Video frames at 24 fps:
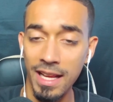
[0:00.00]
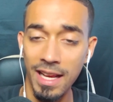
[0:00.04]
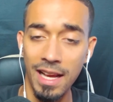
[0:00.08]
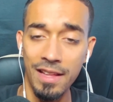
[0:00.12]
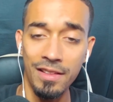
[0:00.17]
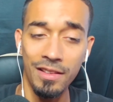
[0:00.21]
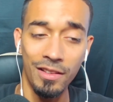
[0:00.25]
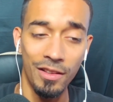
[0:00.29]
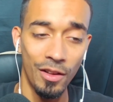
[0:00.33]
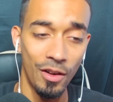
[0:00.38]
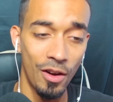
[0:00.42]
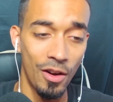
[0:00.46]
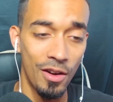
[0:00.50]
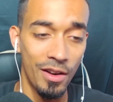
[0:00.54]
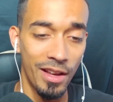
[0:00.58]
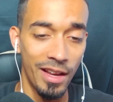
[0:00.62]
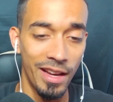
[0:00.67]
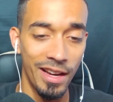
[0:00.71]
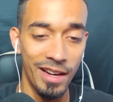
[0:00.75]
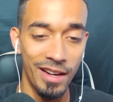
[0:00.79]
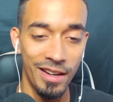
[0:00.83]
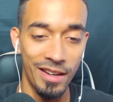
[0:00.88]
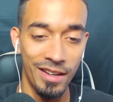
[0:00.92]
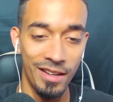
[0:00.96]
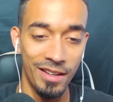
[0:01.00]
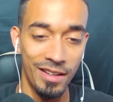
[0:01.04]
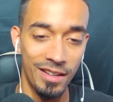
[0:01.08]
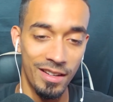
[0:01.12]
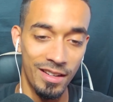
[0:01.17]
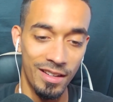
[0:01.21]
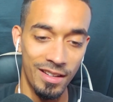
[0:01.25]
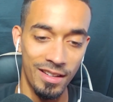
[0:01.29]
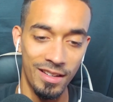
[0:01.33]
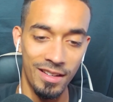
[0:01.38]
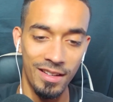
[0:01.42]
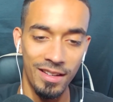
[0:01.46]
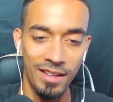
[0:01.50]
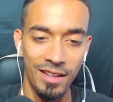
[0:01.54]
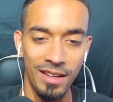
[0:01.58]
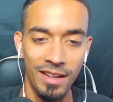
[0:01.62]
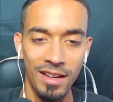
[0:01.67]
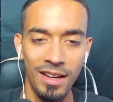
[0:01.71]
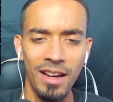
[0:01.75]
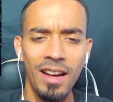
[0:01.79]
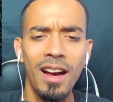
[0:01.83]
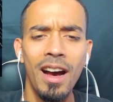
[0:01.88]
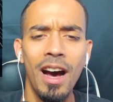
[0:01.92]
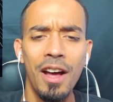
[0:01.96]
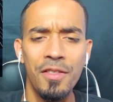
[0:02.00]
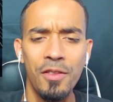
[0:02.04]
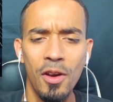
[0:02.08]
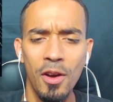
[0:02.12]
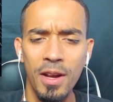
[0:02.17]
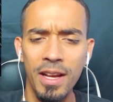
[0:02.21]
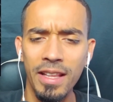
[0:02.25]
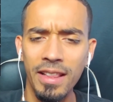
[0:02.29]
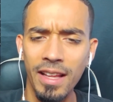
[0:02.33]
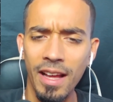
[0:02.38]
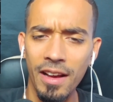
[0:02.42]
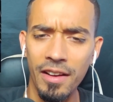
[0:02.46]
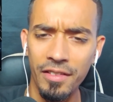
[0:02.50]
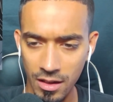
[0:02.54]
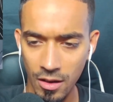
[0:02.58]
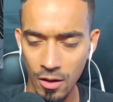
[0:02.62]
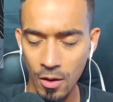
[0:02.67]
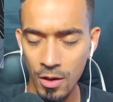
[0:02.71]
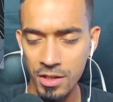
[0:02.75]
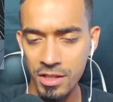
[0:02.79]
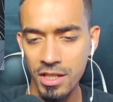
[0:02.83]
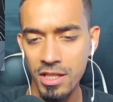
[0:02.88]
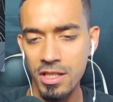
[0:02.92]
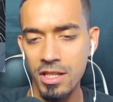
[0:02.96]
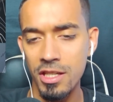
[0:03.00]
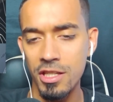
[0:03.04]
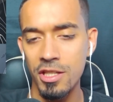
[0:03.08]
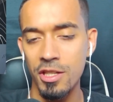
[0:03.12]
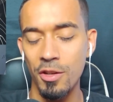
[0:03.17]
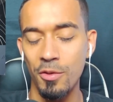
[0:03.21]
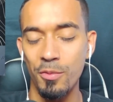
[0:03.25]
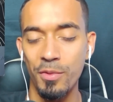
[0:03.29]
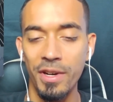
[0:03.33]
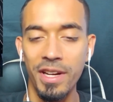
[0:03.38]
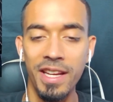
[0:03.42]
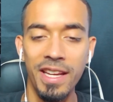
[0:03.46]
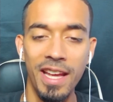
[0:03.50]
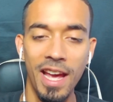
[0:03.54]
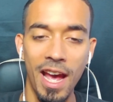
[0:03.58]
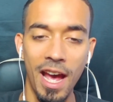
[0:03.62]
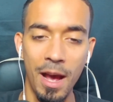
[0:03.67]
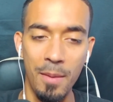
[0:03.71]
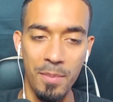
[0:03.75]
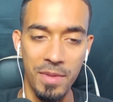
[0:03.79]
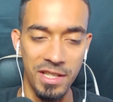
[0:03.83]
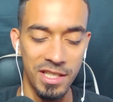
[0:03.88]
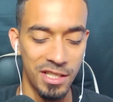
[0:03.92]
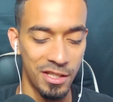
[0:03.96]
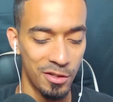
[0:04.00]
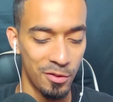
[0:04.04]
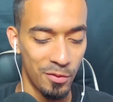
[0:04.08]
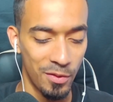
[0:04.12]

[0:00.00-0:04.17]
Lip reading: he had the long hair. I thought he left. Or is this just a recap? This is a